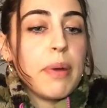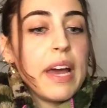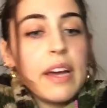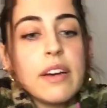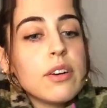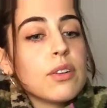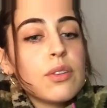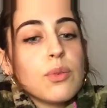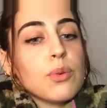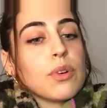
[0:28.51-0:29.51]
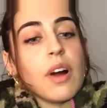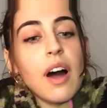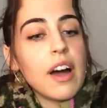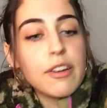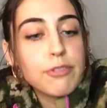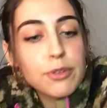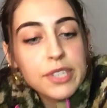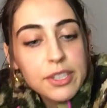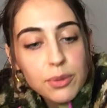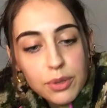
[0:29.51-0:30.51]
pale or
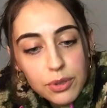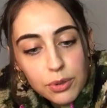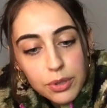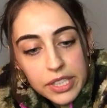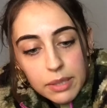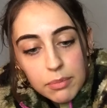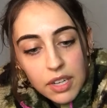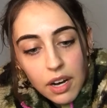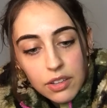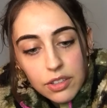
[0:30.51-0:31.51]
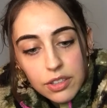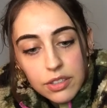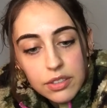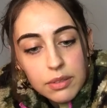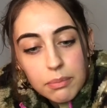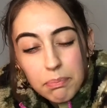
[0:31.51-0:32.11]
ivory or cream colored